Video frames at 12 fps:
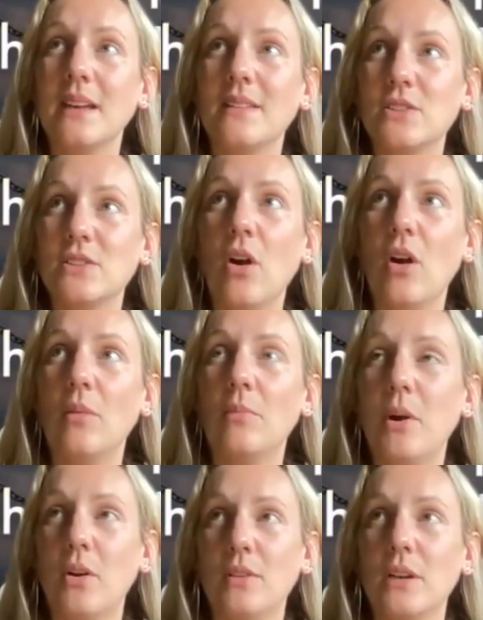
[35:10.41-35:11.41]
at the
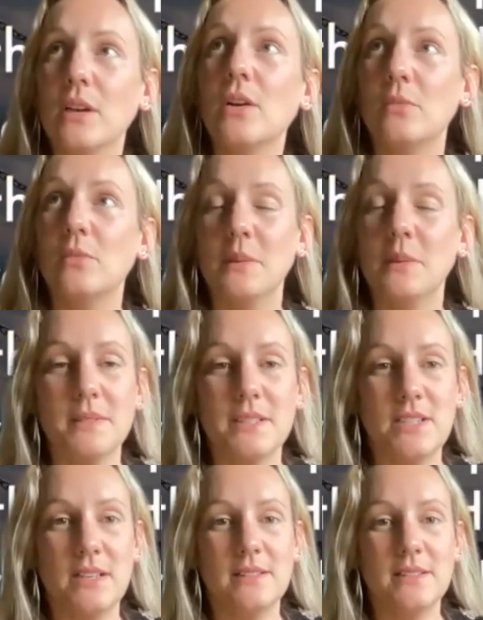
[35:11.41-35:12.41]
top of a lot of people's
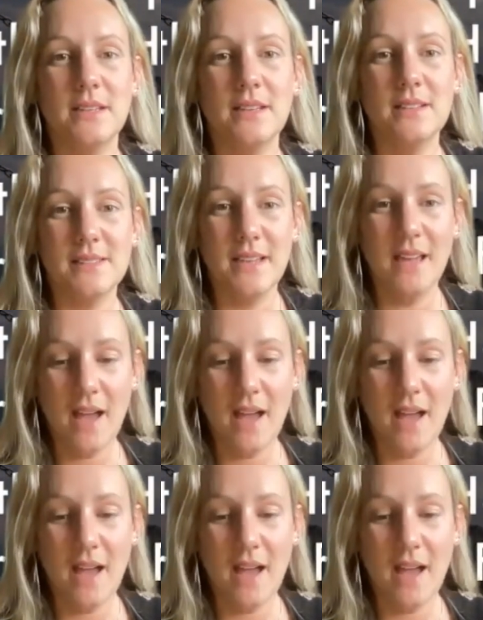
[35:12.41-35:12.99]
agendas,